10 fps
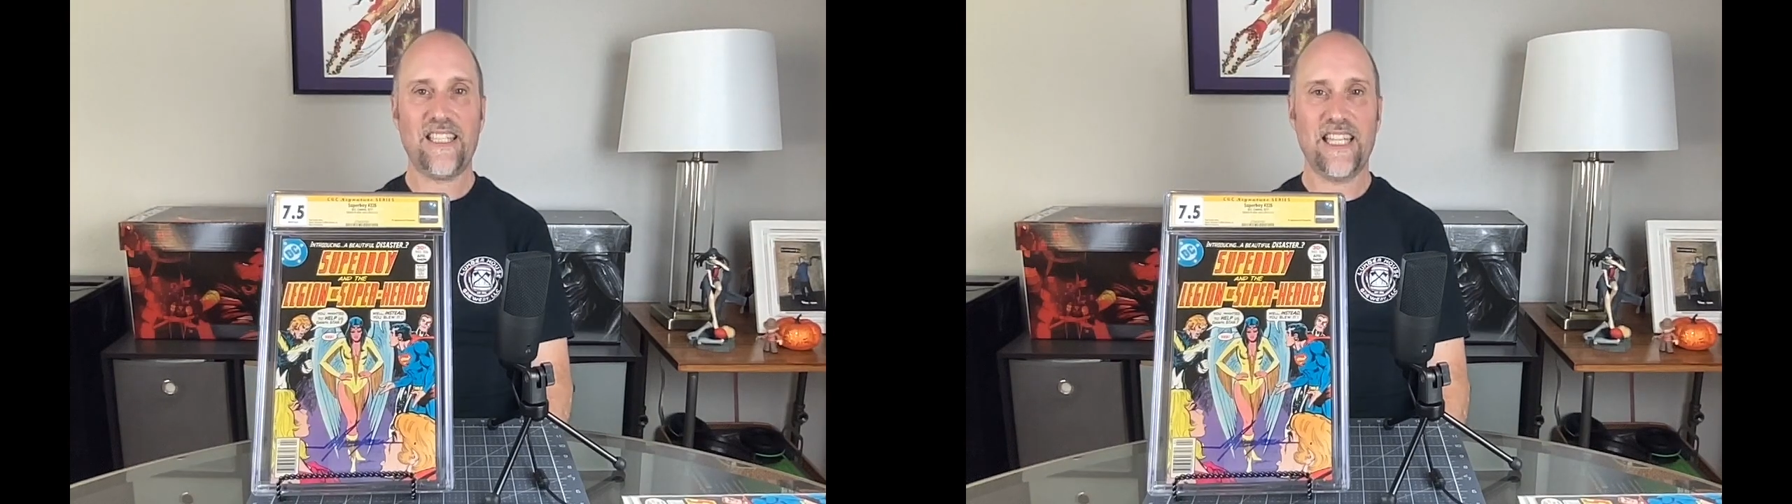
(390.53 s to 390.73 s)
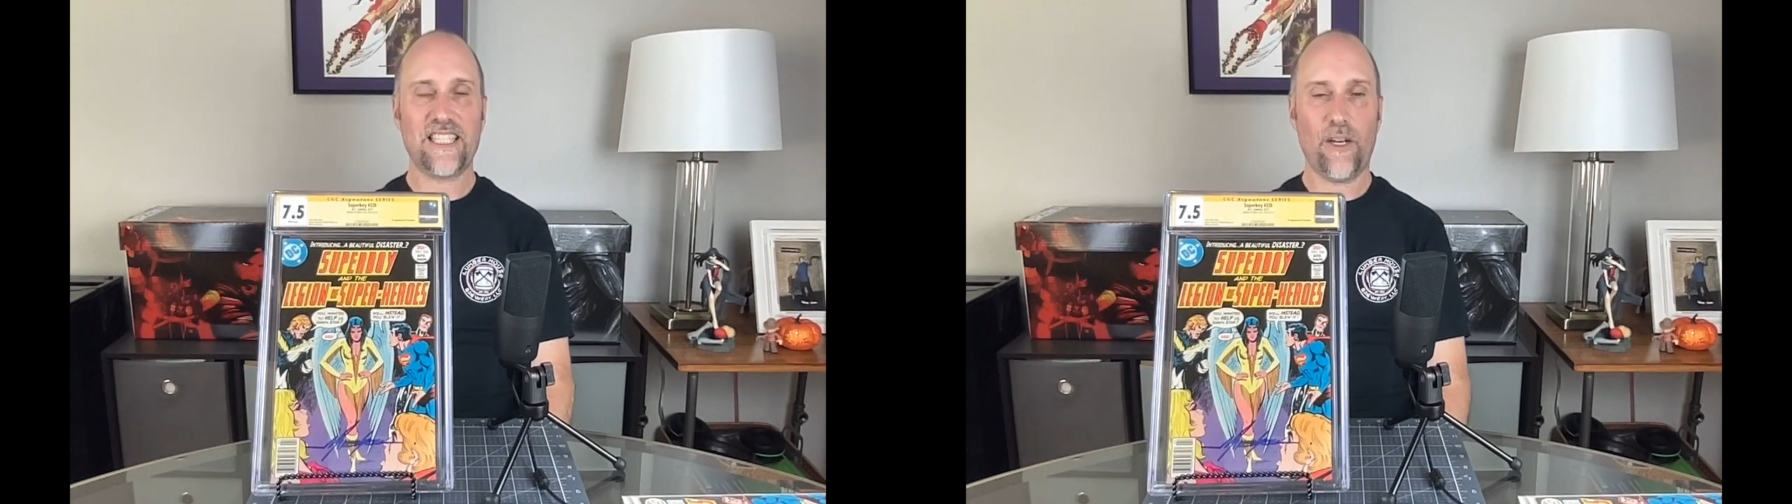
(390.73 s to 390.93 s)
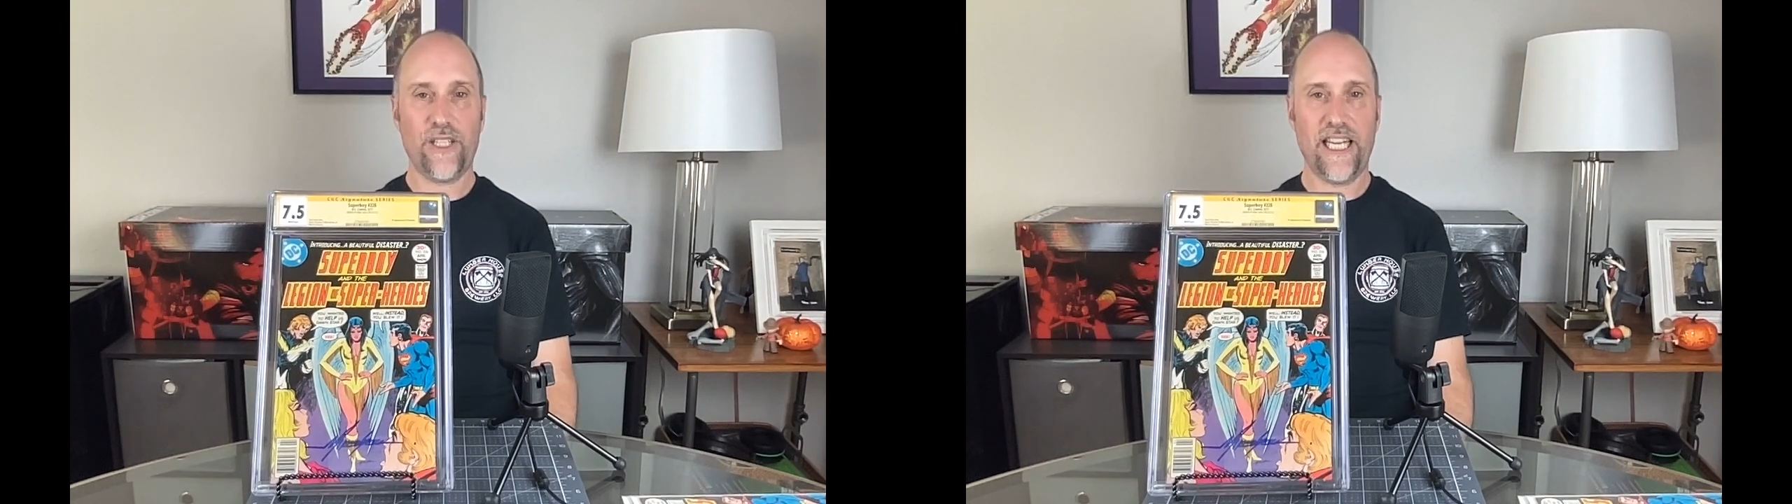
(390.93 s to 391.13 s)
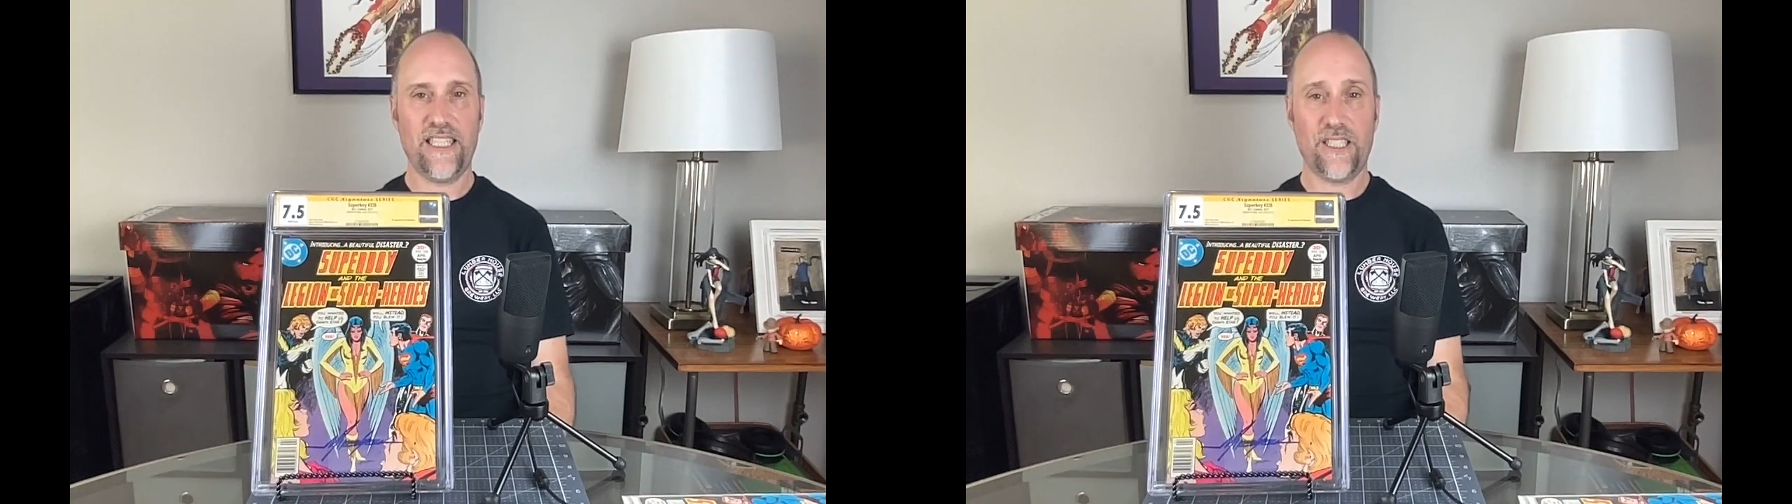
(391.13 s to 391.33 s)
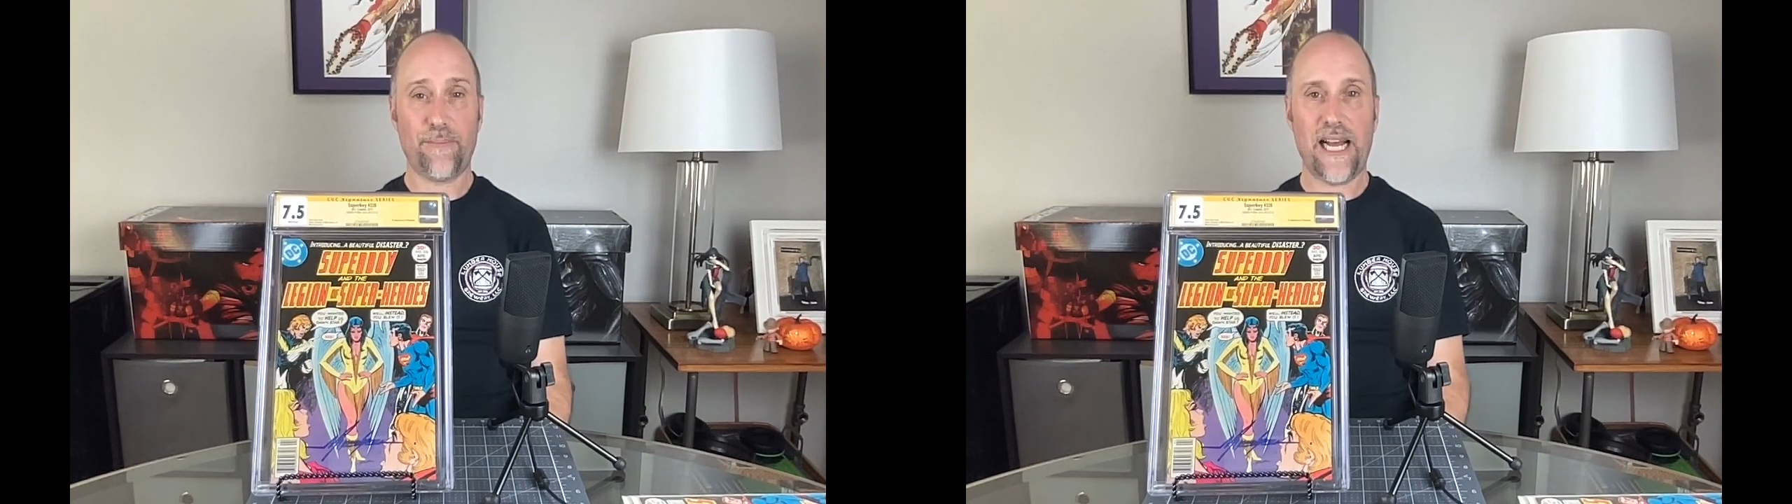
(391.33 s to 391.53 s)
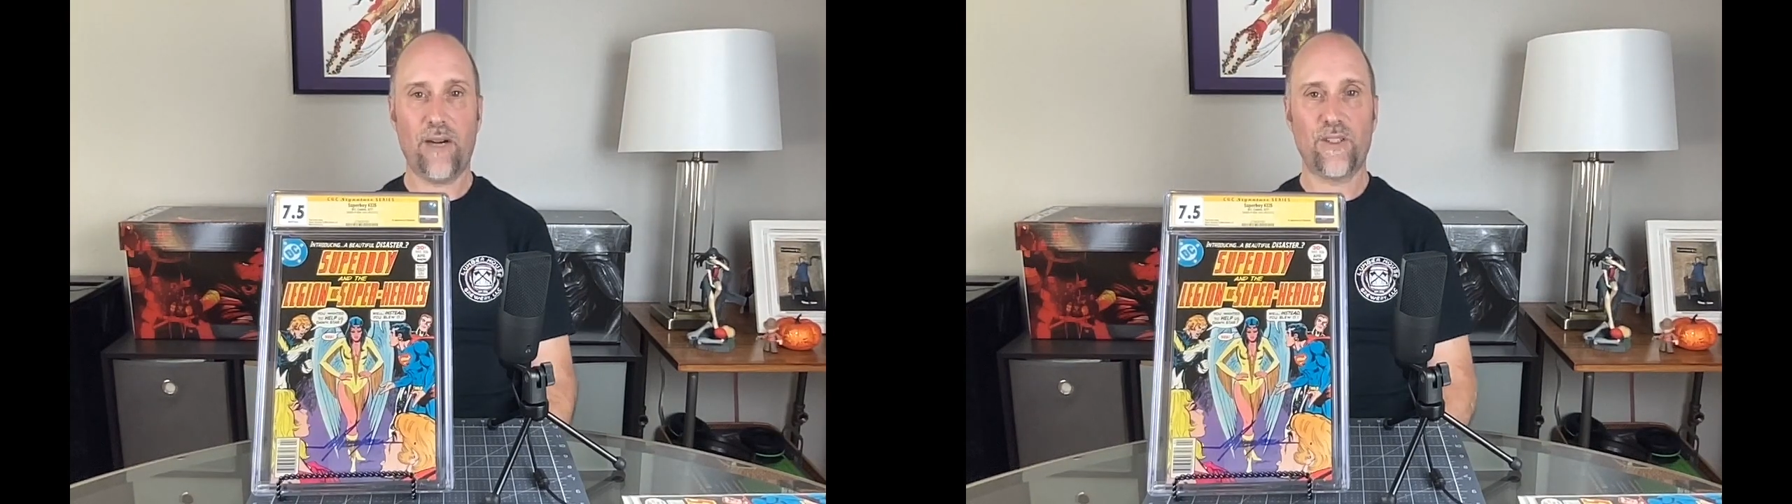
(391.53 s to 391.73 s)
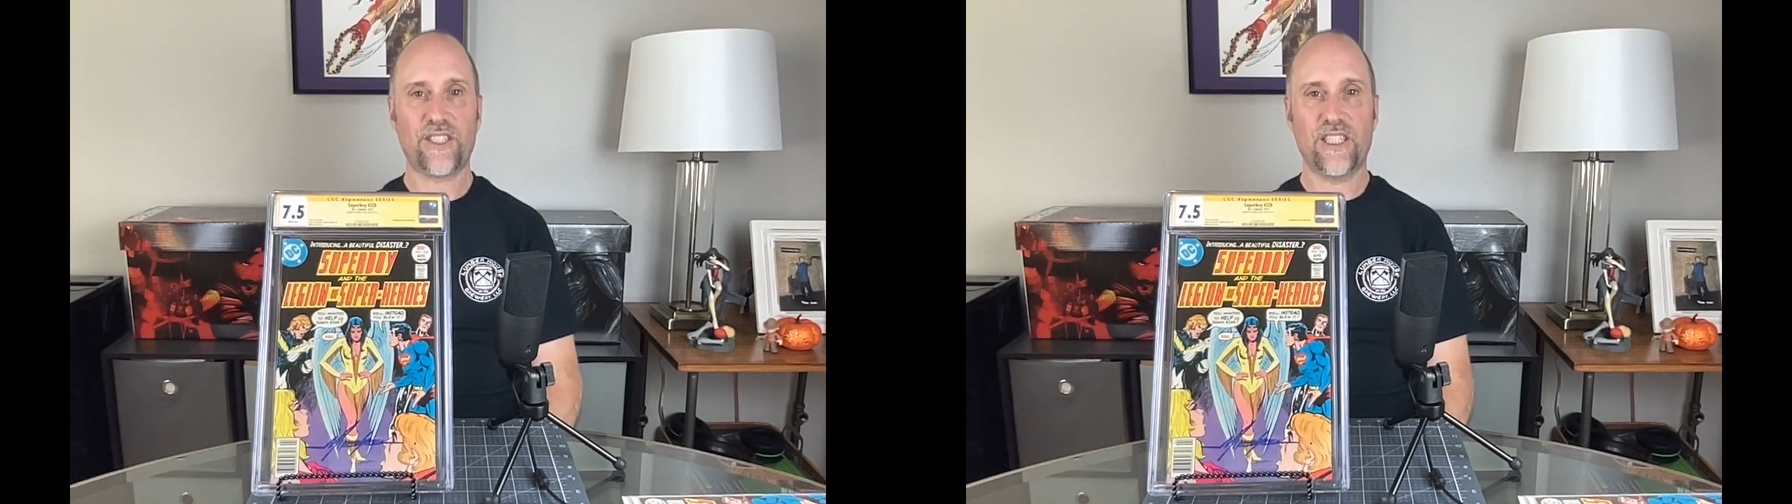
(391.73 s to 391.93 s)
and that's how he gained his powers.